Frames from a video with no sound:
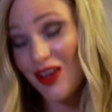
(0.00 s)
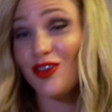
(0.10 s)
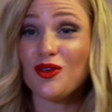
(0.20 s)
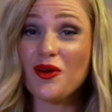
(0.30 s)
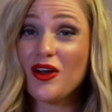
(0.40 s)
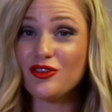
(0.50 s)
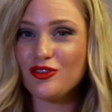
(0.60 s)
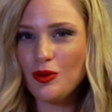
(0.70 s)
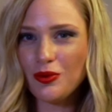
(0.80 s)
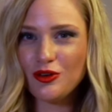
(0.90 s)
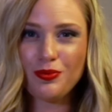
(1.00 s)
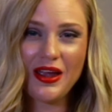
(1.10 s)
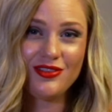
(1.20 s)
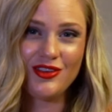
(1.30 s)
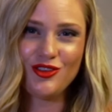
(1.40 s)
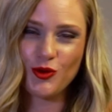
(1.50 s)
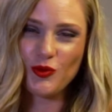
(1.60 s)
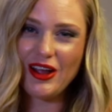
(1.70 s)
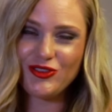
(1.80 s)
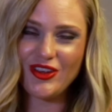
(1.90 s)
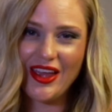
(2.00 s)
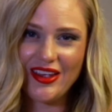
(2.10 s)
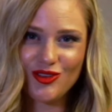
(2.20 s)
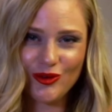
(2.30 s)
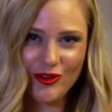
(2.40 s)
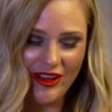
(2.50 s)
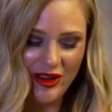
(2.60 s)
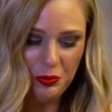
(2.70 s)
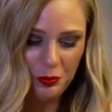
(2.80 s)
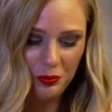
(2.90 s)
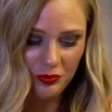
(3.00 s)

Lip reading: so our super spicy sriracha eggs are done.